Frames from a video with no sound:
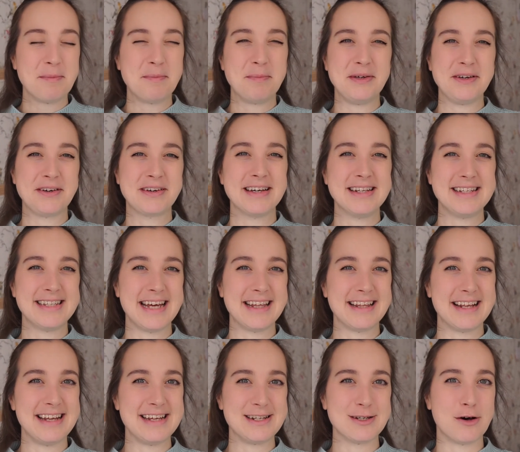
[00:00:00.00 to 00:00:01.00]
But you could take
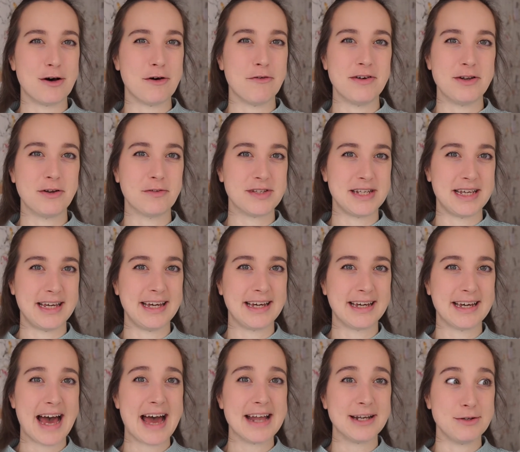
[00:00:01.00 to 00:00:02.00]
the lid off, and obviously he
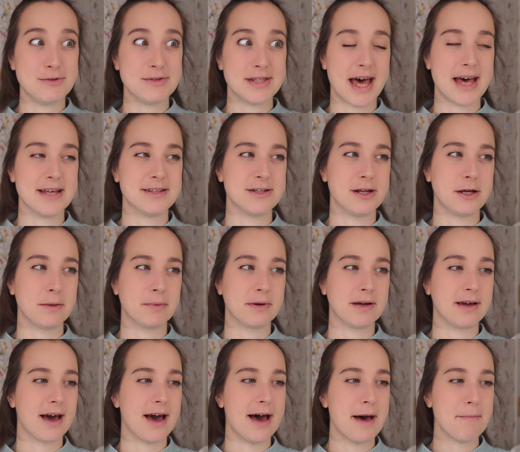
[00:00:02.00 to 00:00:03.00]
can use that as an
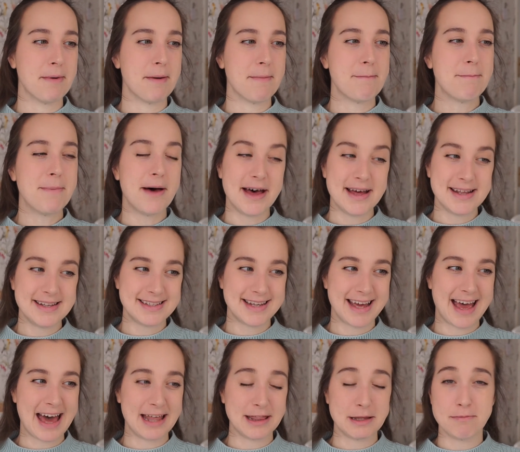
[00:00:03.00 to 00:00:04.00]
open cup. But
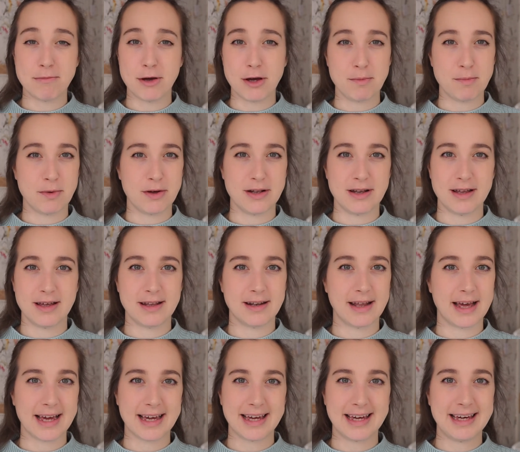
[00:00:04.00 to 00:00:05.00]
at the moment,
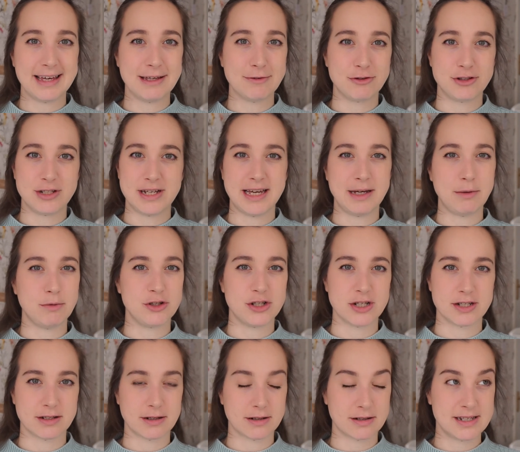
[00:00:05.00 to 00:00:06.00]
like he'll, he would
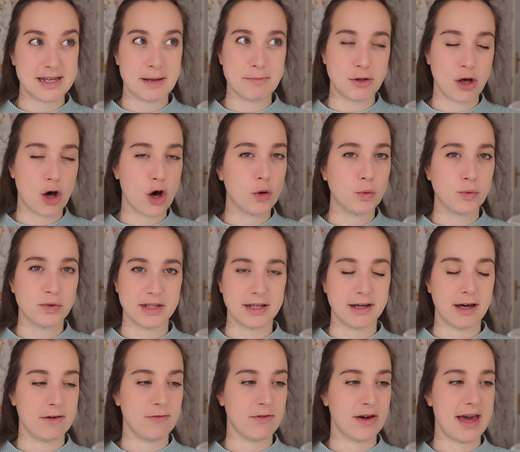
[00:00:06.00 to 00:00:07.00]
just tip the whole
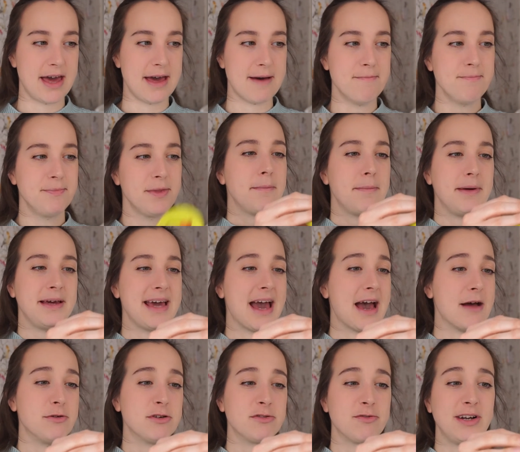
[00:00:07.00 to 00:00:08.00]
thing over him. But yeah,
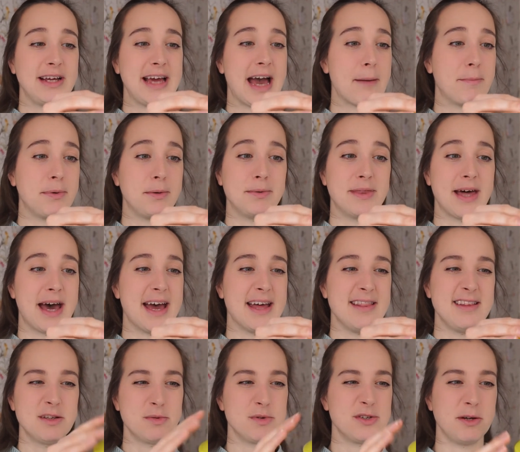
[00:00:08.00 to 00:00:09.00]
I'm just really happy with that.
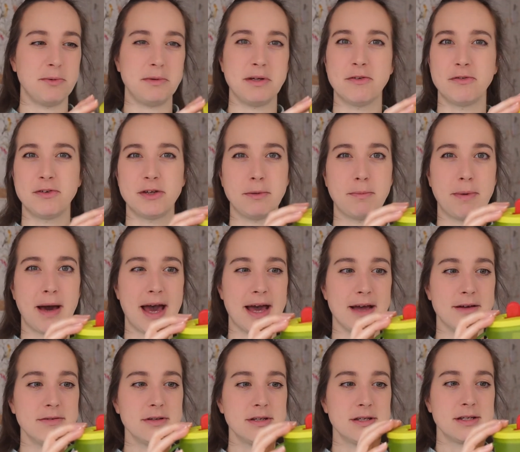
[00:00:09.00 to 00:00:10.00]
And this was only a few
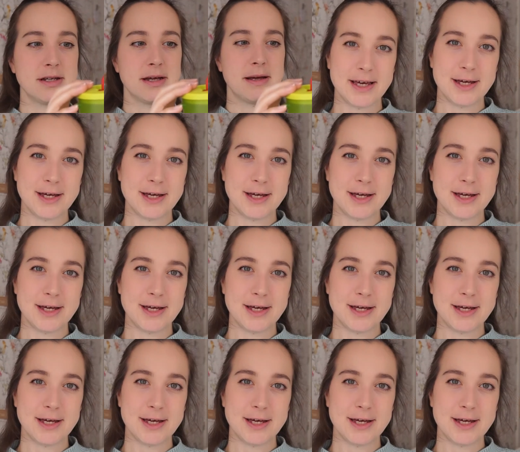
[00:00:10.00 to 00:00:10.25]
pounds.